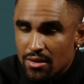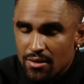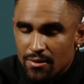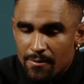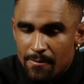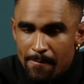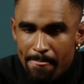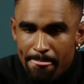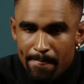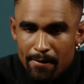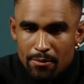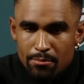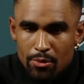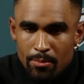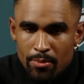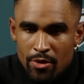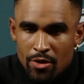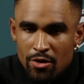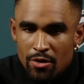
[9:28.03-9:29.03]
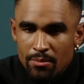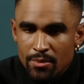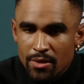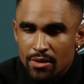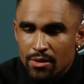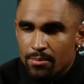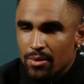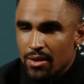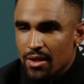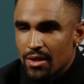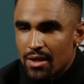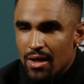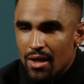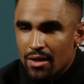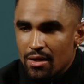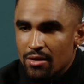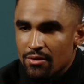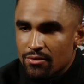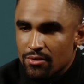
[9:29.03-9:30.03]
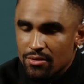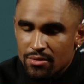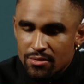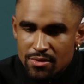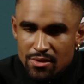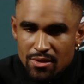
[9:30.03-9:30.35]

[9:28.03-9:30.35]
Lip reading: and preparing me to play at a high level.